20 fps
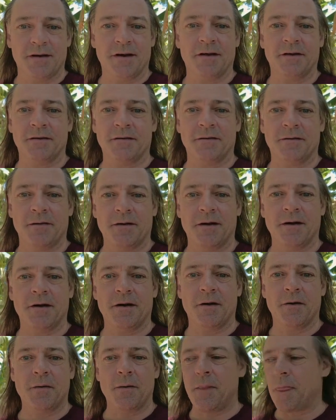than, you
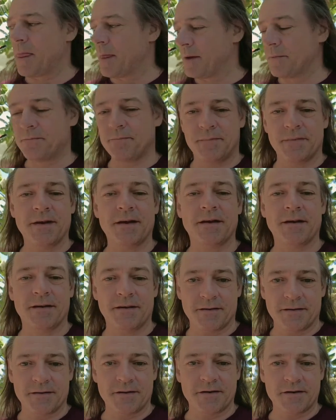know,
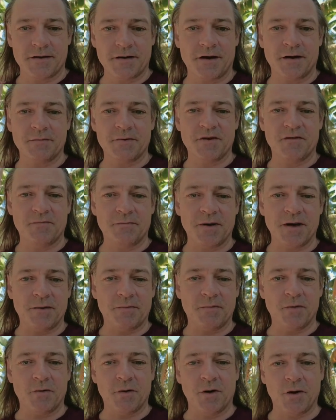the types of
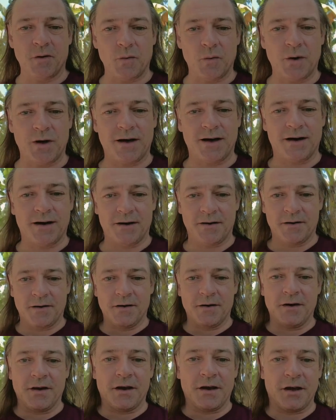people who
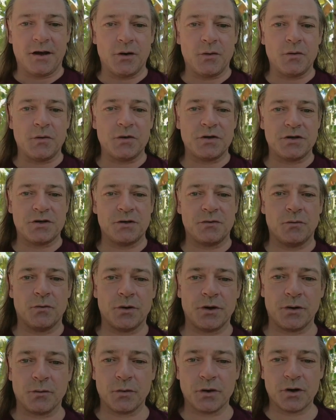use
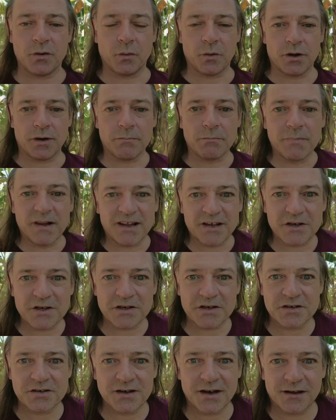what you would call it
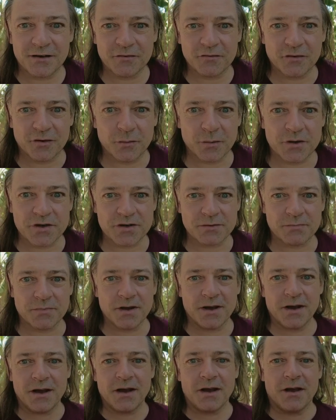malicious altruism.
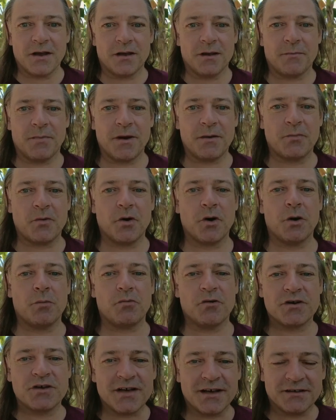The people who
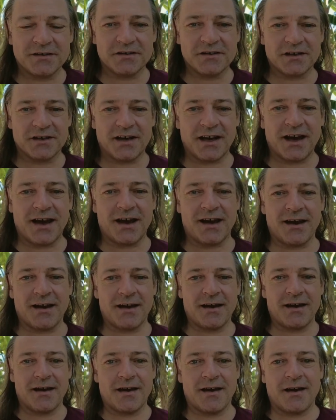pretend to
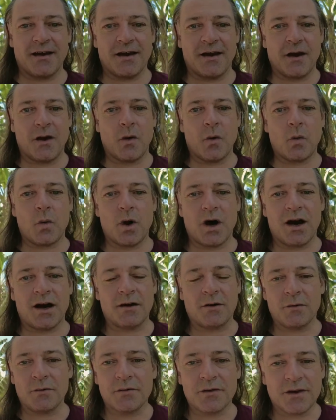care
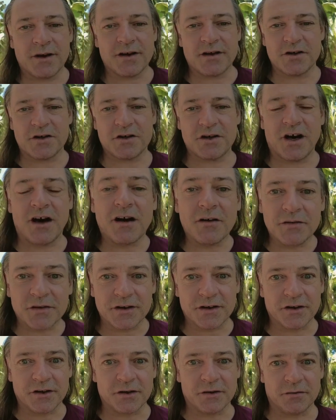while they're
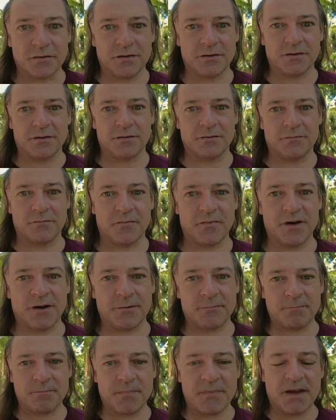shafting you,
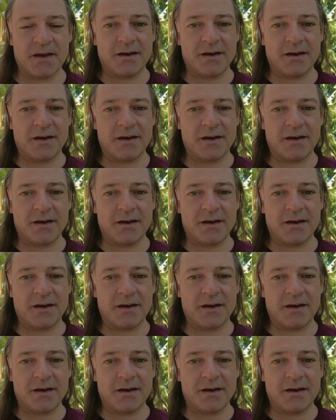right?